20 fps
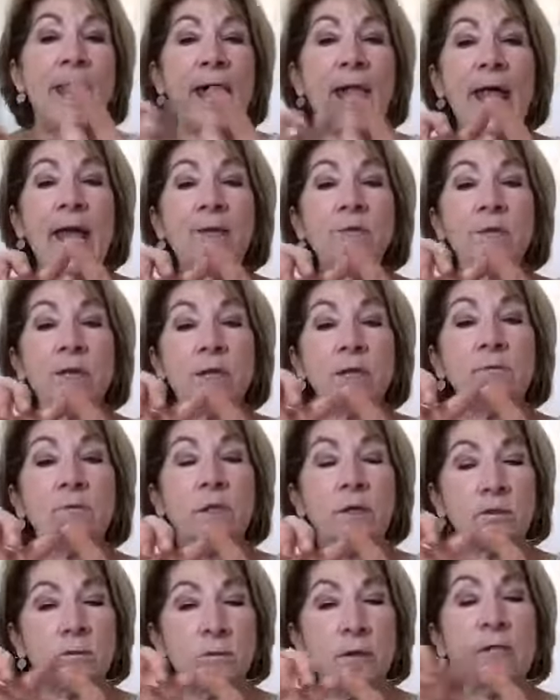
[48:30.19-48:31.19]
And
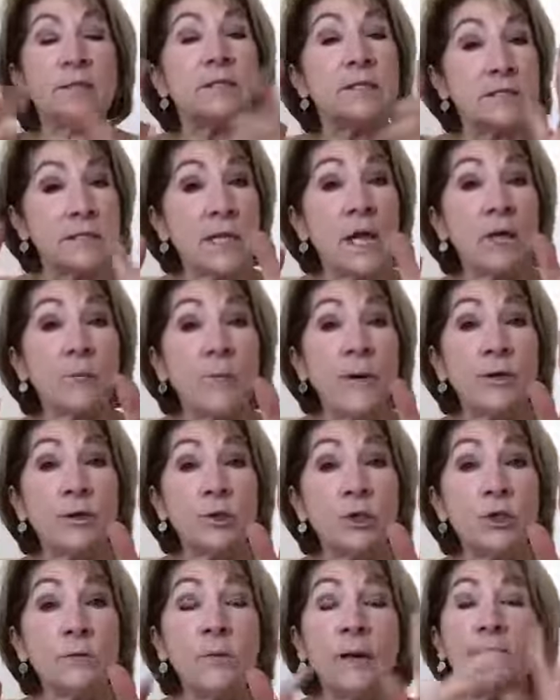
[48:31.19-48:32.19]
it it stuck better
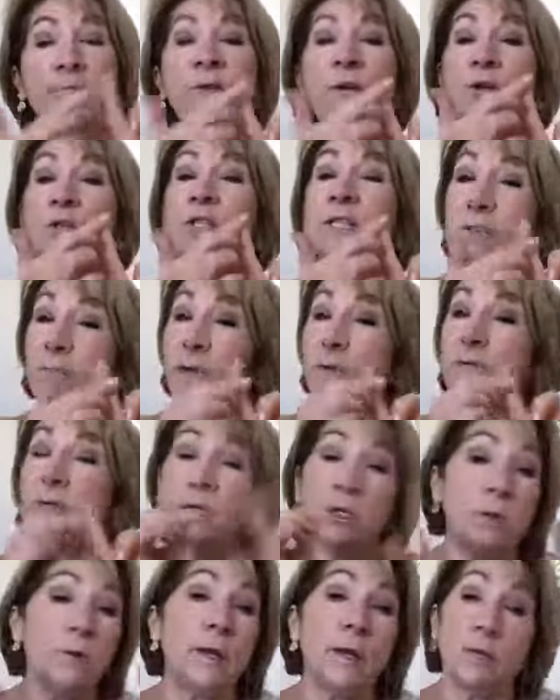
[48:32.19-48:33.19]
to my fingers because my,
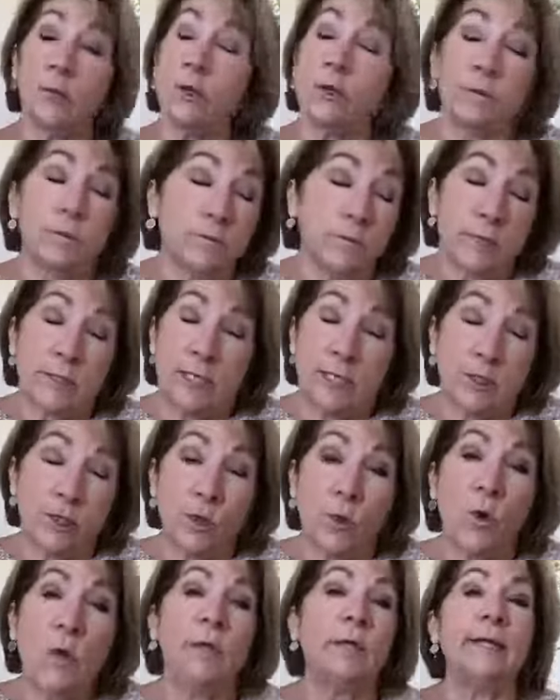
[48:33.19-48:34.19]
you know, your skin's
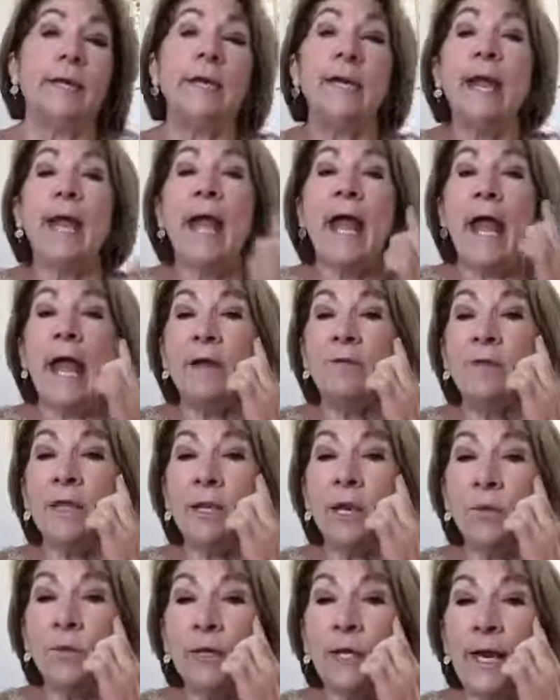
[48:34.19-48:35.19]
oily. And
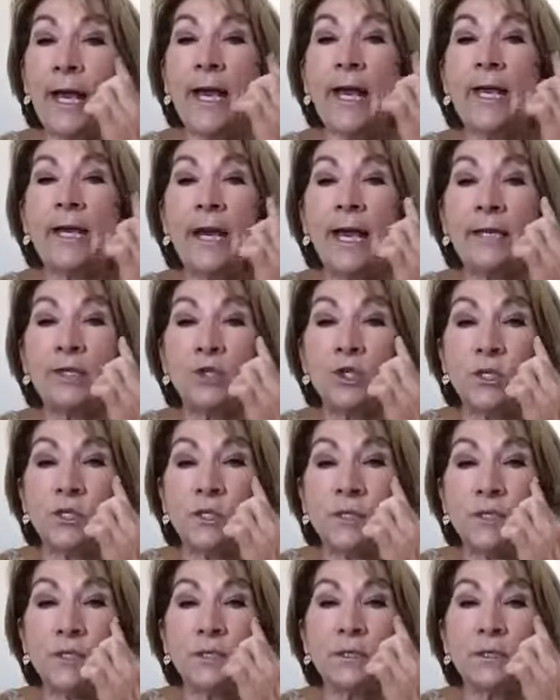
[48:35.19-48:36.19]
then I went ahead and
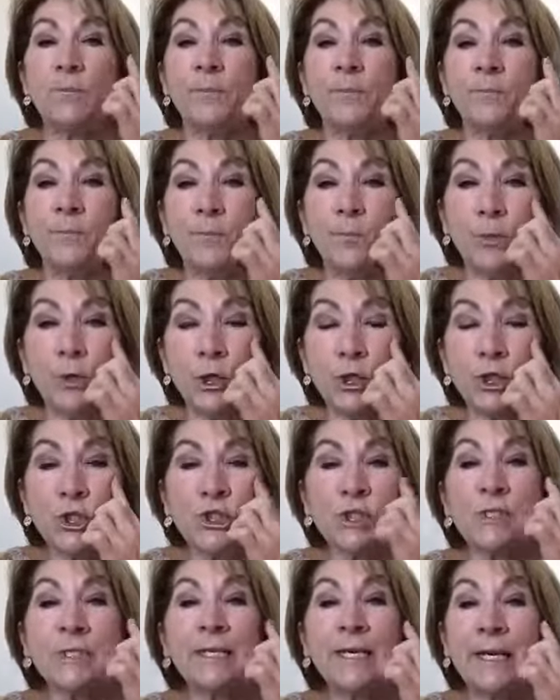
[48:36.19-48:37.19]
just
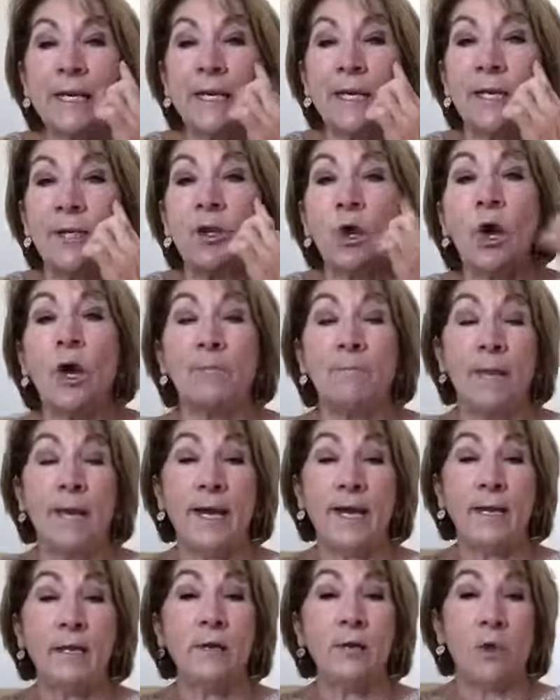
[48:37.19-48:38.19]
pushed it in on
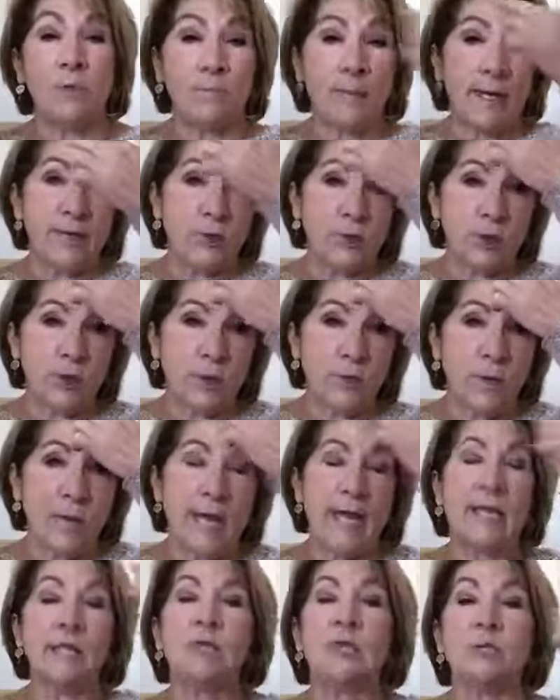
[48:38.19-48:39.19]
my on my two
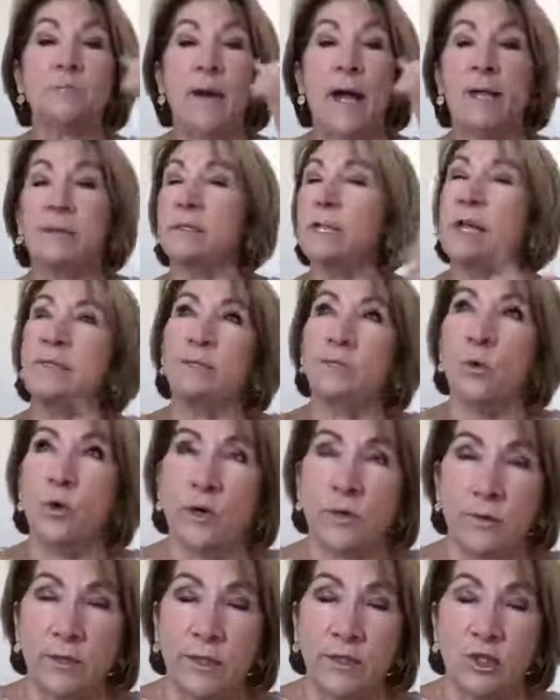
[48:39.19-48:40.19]
age spots. I have
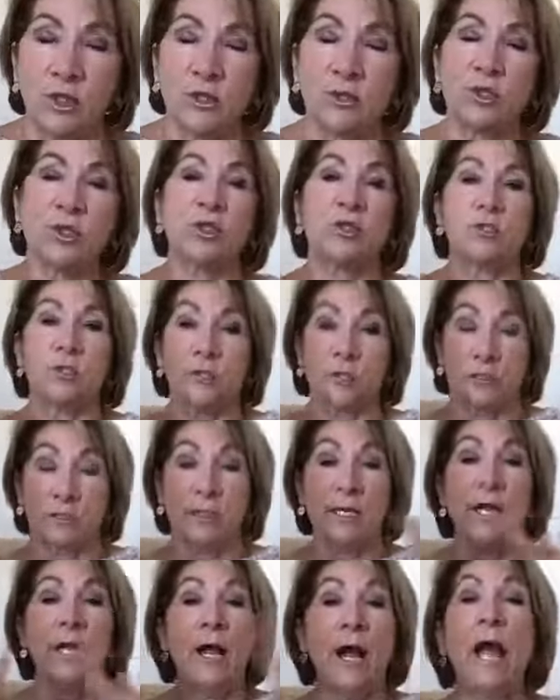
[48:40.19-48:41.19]
more than just
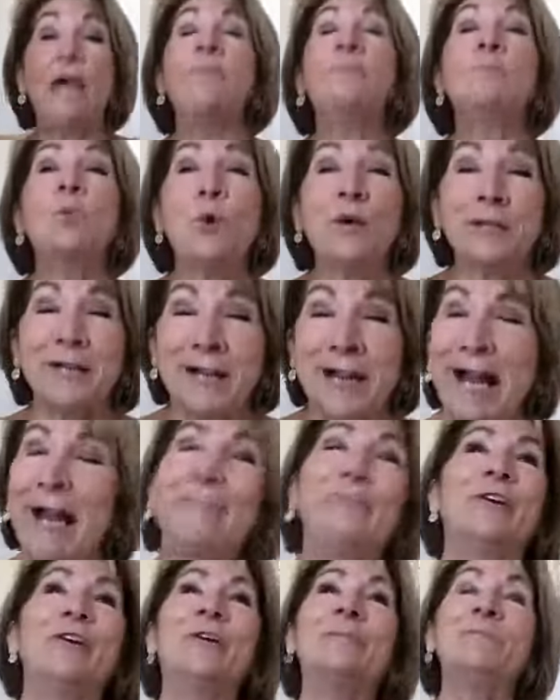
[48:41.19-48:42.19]
just I have more to
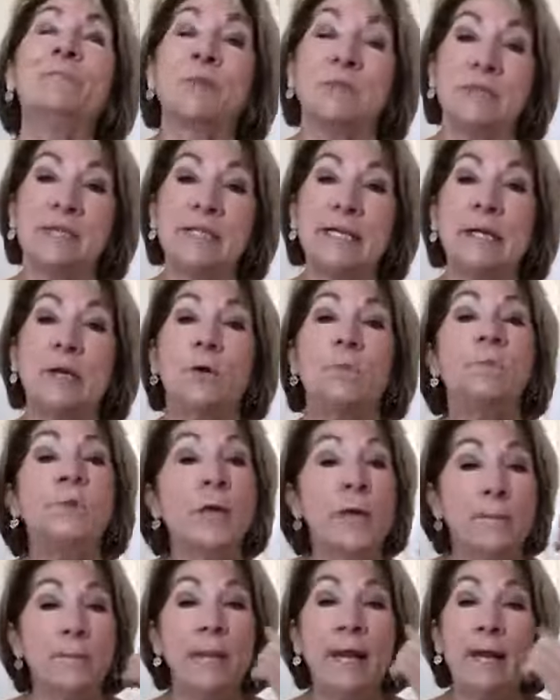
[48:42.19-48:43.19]
cover, conceal,
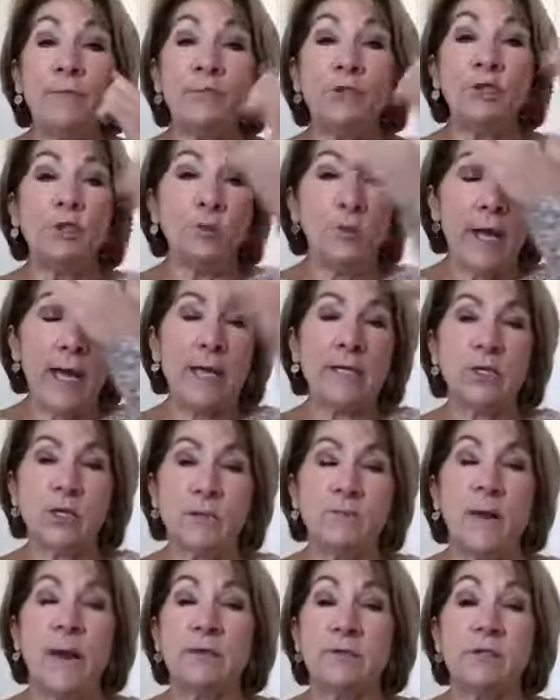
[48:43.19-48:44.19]
but I have two age
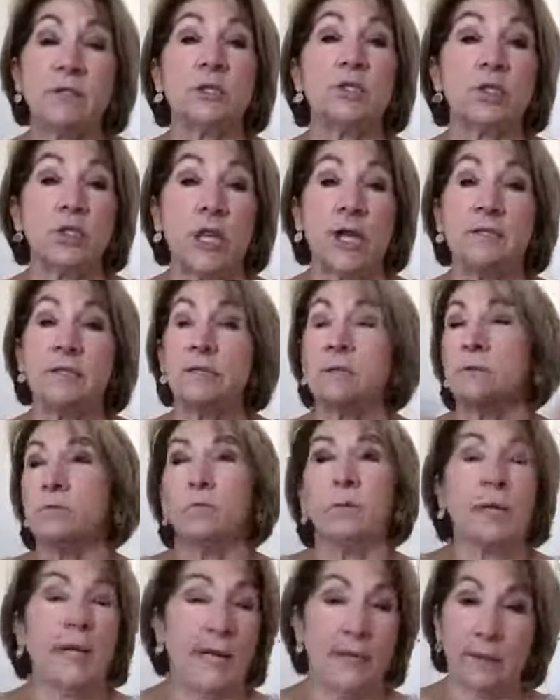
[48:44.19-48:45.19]
spots that just
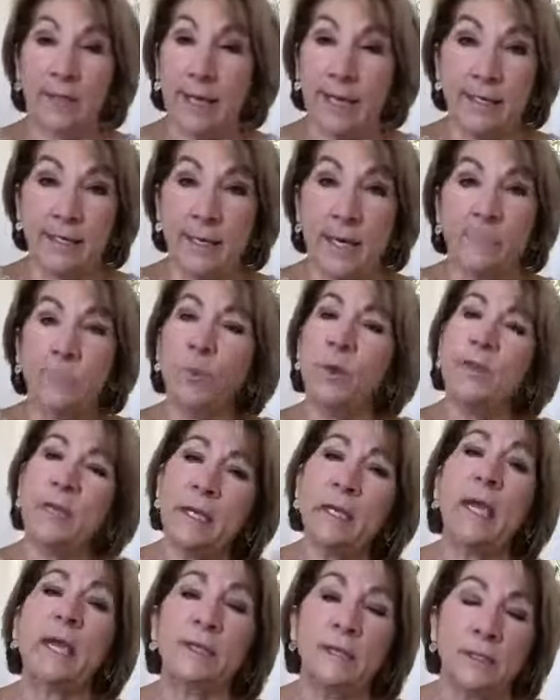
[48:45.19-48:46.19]
can't lighten up. Well,
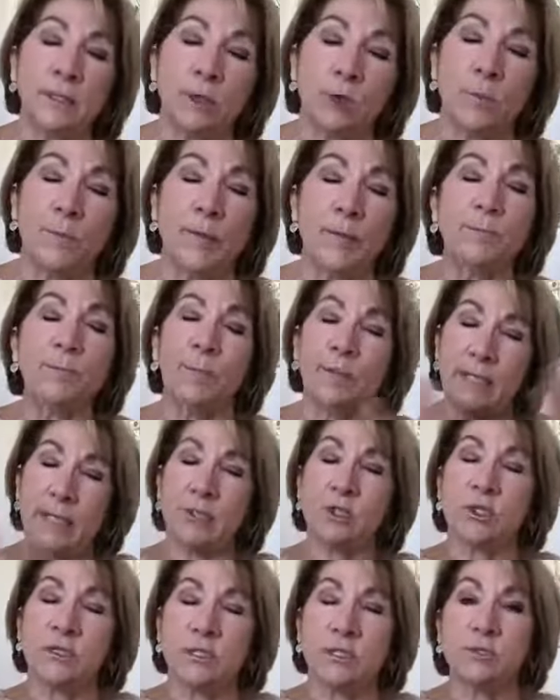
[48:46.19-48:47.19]
they lighten a little bit, but they
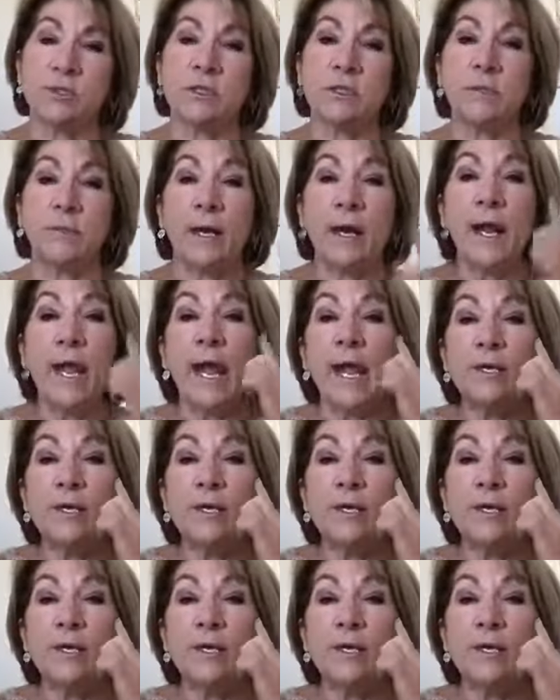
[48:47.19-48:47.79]
just still seem to.